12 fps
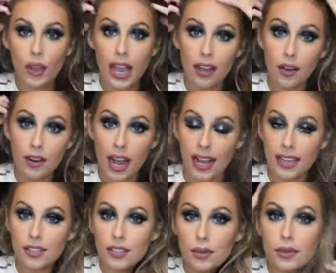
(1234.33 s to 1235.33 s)
Okay, you
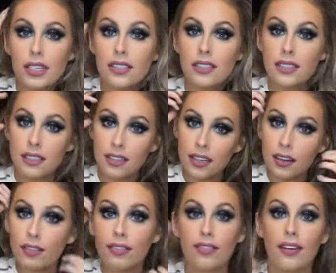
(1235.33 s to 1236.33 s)
guys, so this is
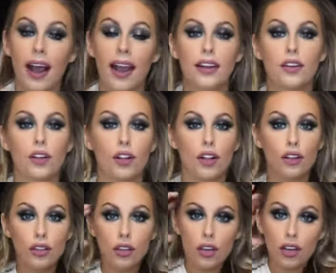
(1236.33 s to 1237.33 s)
the final
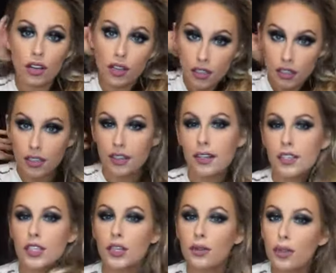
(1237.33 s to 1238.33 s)
look.
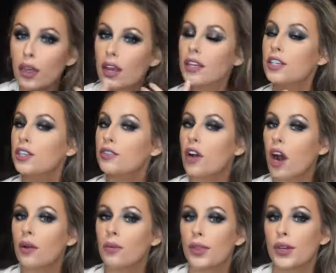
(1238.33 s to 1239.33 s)
Do you think I should have
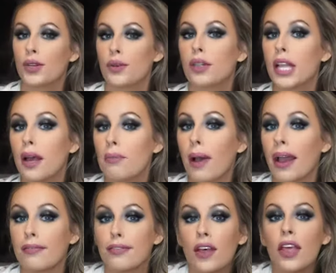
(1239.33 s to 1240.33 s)
gone with a nude lip?
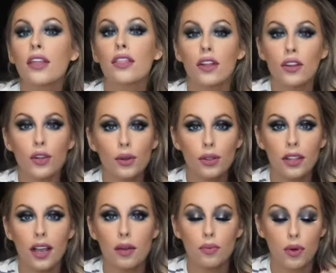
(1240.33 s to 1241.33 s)
I feel like the nude
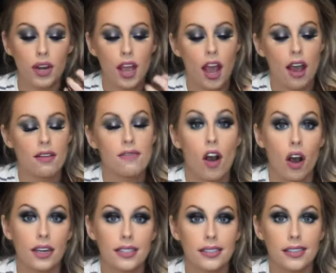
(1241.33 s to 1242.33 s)
lip would have
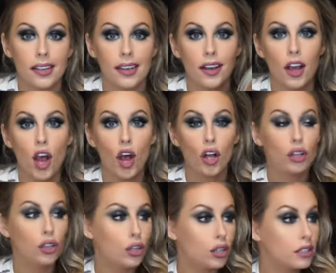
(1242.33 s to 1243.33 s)
honestly
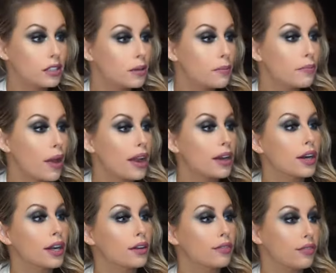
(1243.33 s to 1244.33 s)
looked
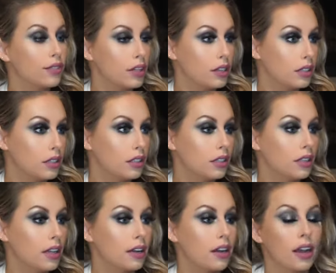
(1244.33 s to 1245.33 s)
better. I feel
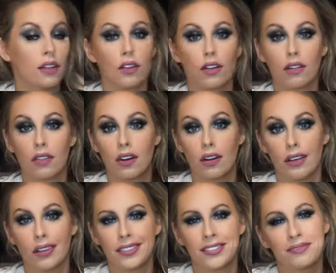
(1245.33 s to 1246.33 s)
like I look a
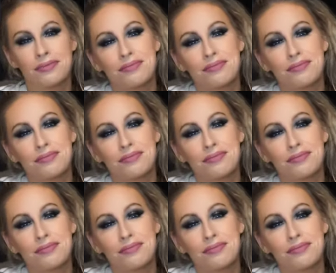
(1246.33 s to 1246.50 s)
little